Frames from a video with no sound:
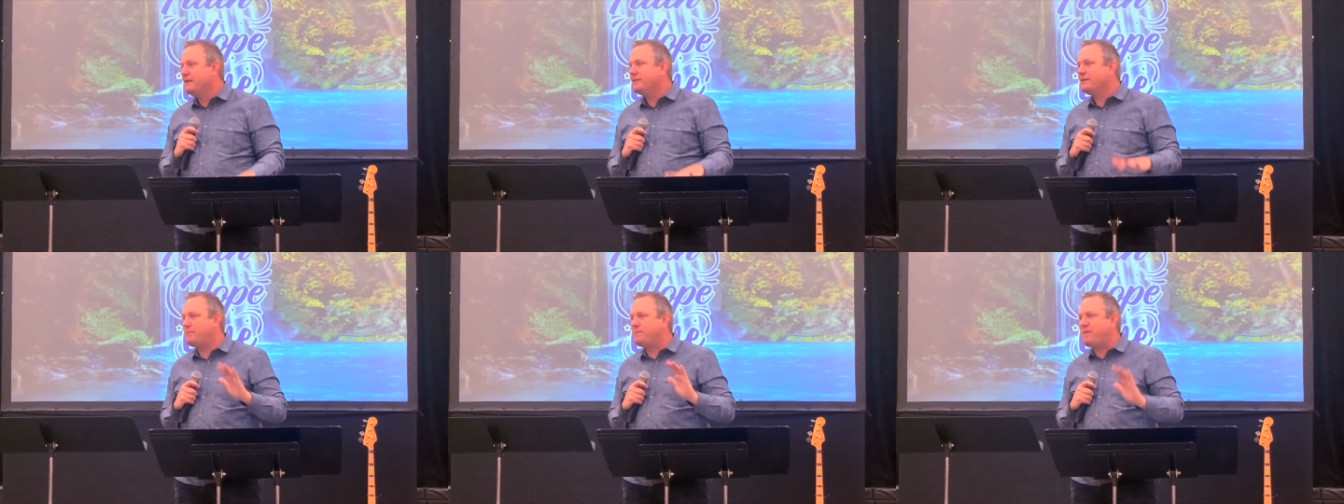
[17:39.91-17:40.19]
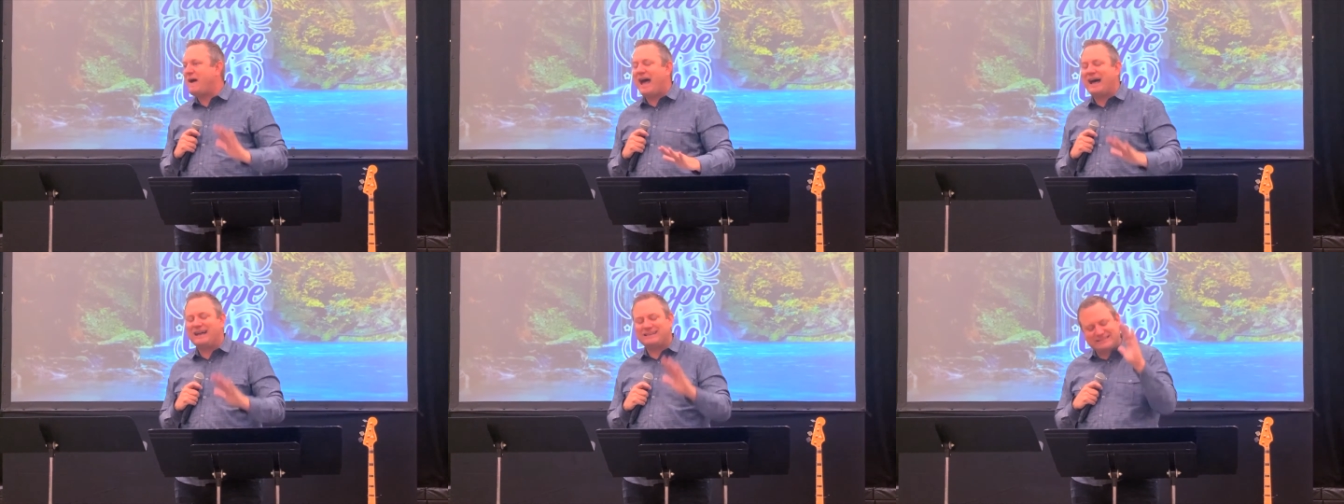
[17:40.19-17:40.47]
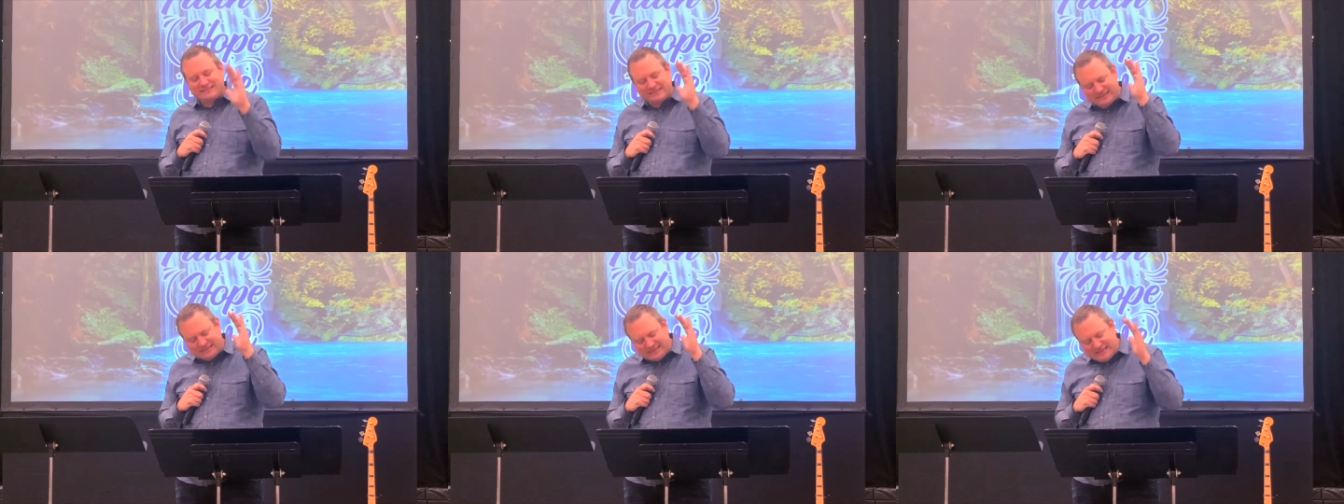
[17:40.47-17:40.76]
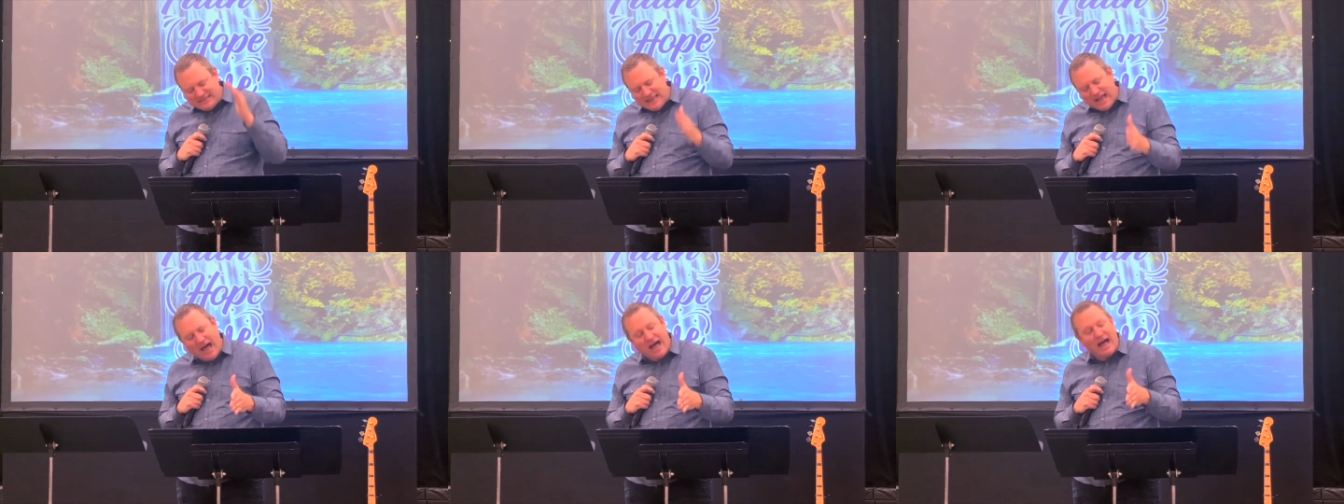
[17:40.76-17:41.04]
The past
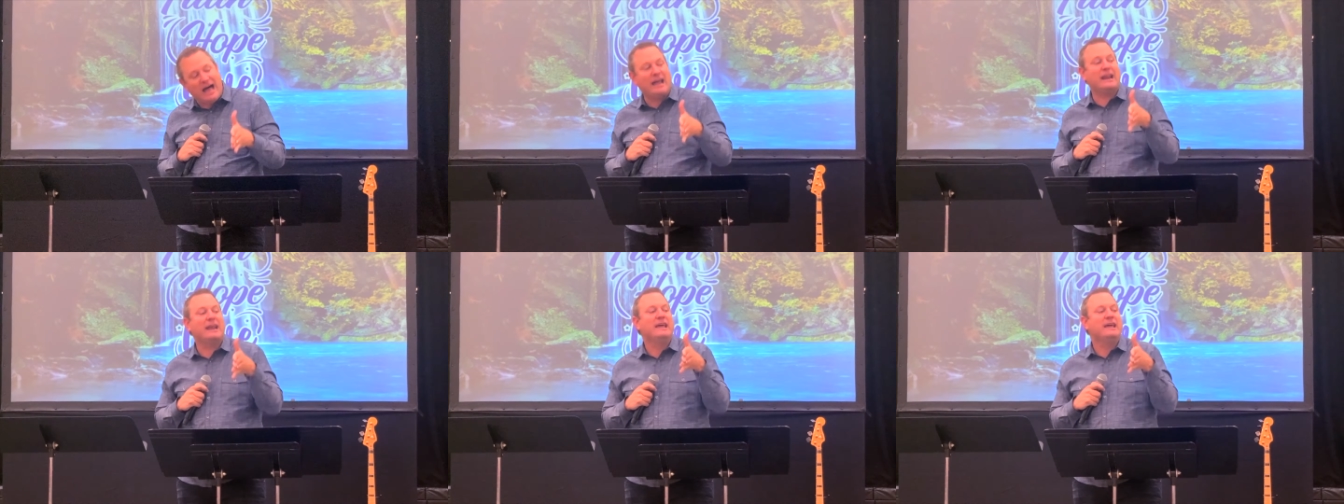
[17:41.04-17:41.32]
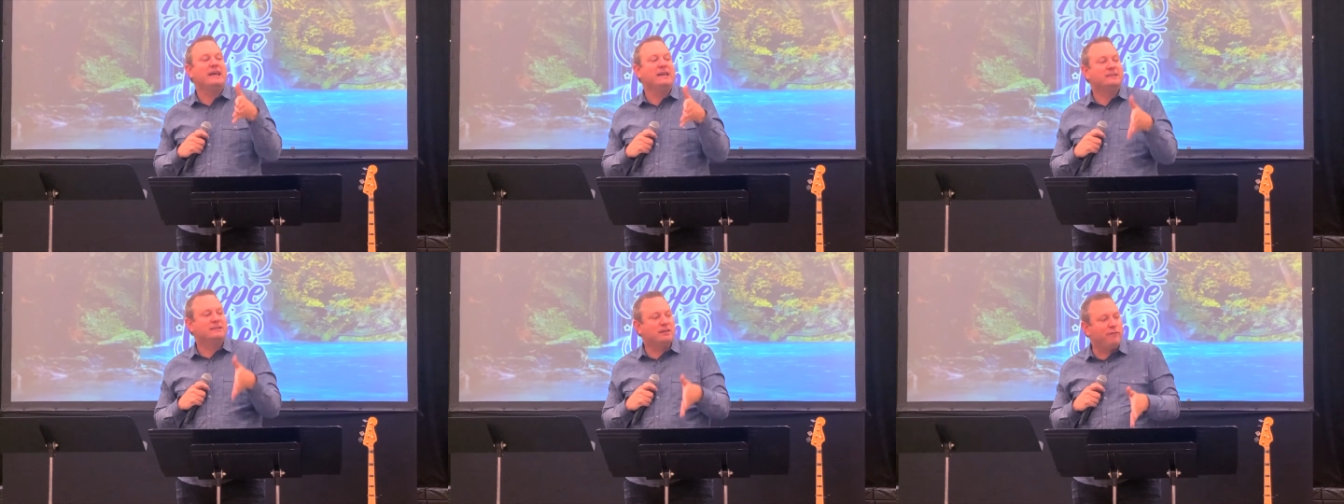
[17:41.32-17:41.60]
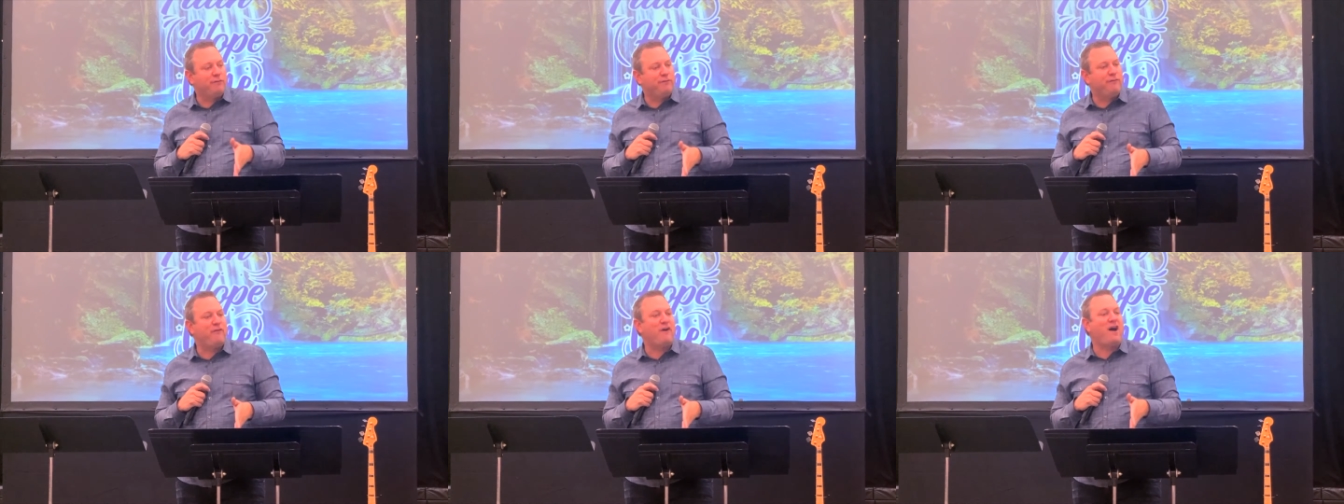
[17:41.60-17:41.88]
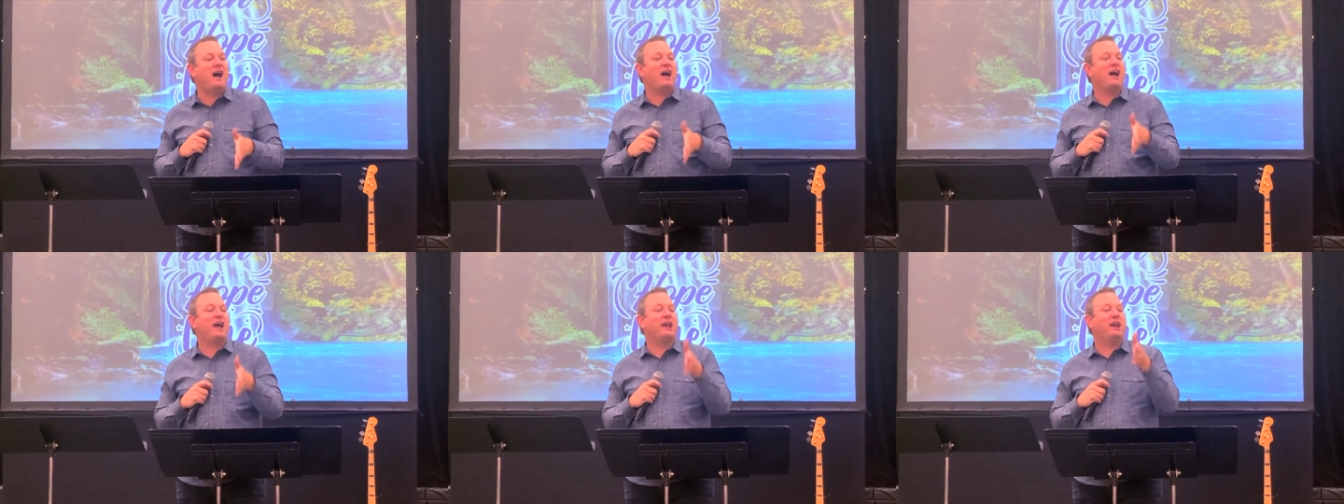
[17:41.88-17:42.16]
does not
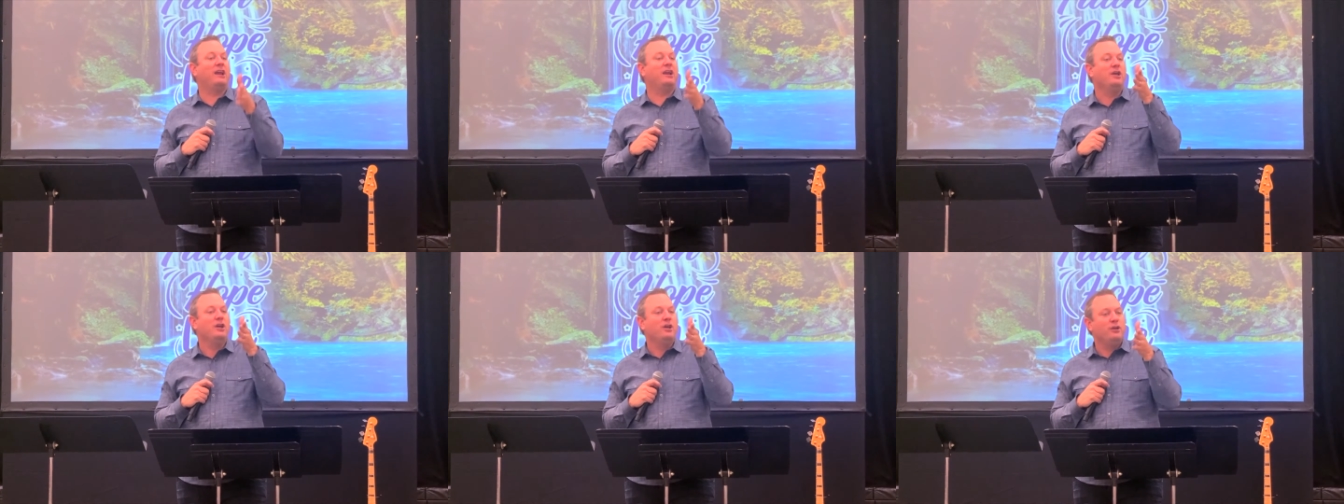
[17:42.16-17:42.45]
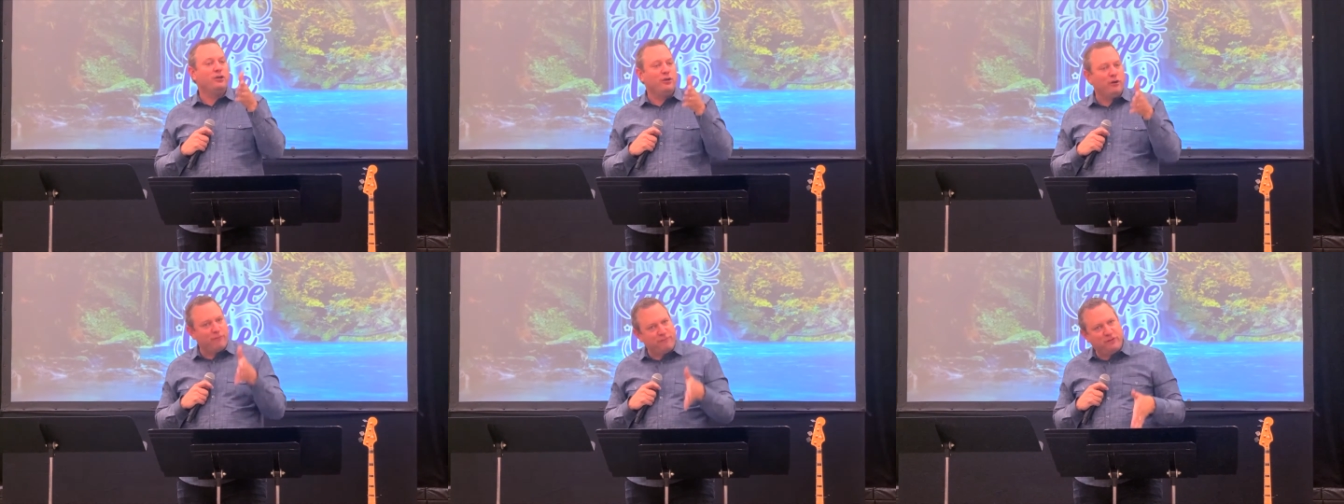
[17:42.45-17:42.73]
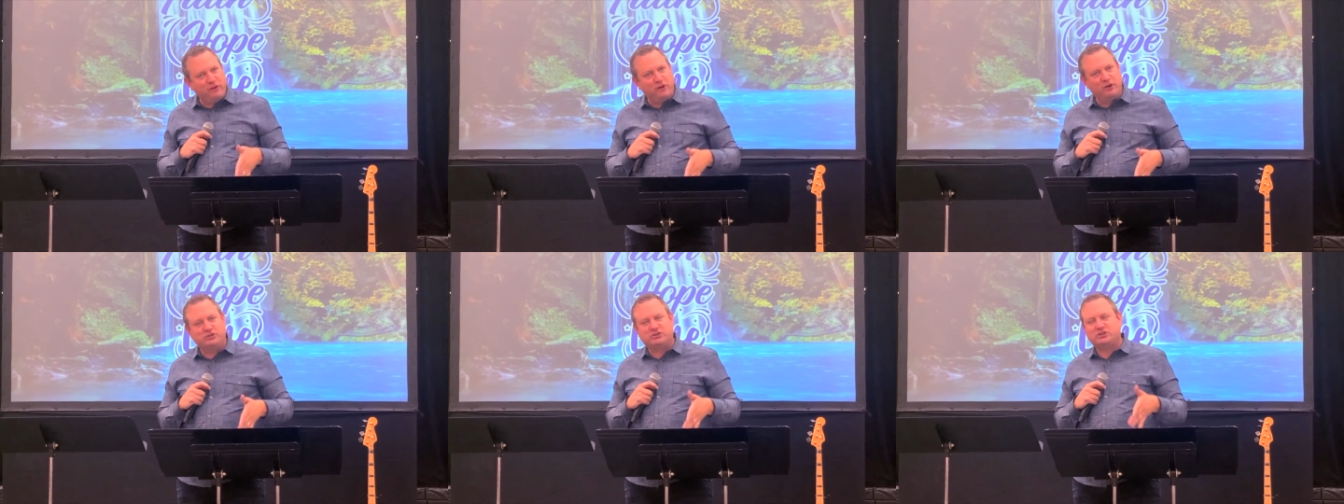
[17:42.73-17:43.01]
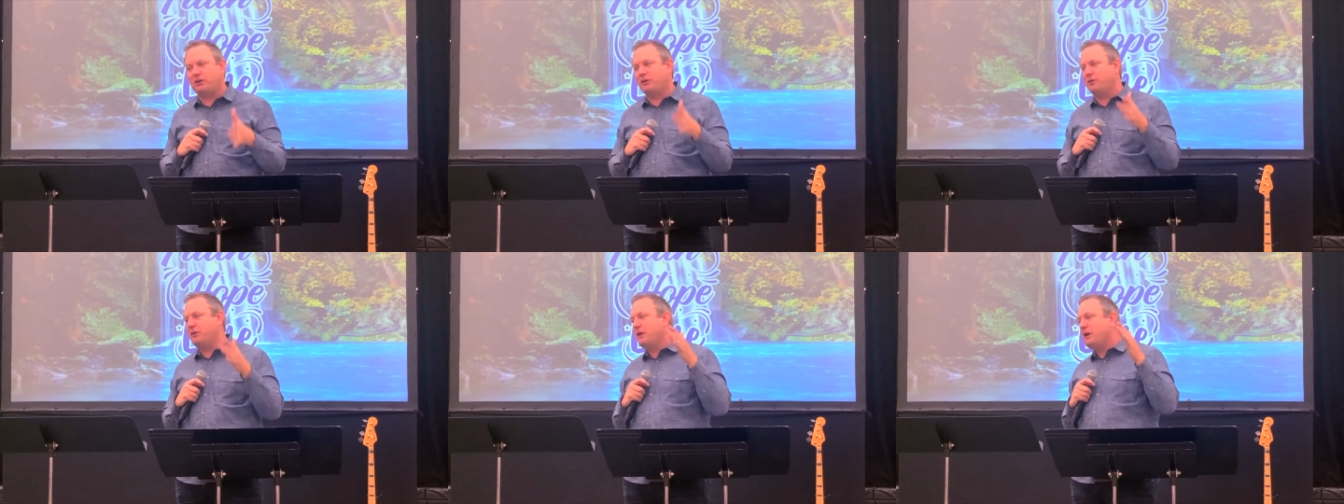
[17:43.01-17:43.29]
define your
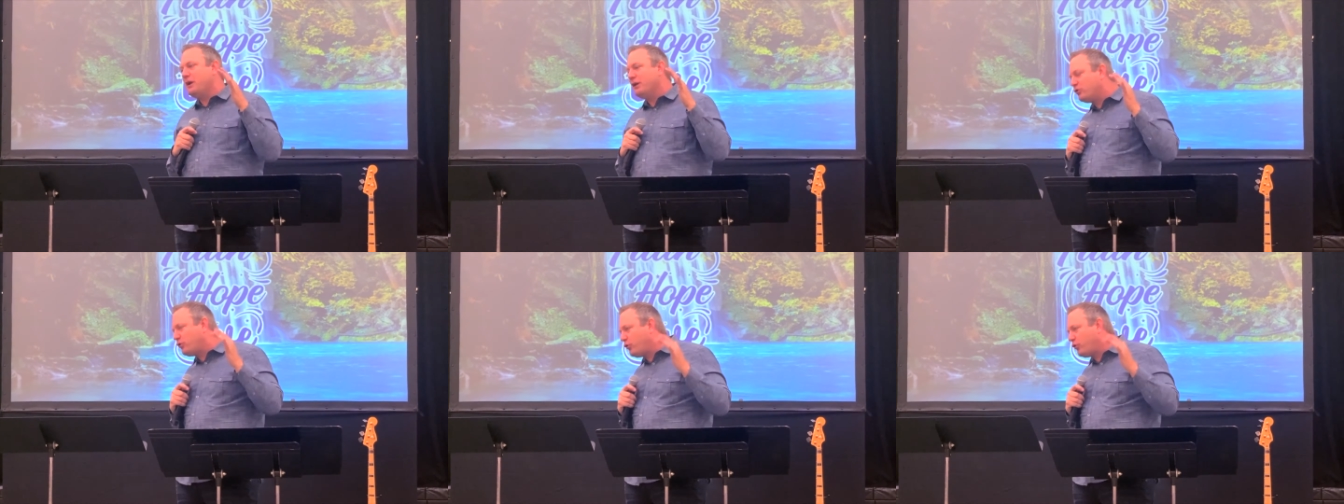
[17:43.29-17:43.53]
future.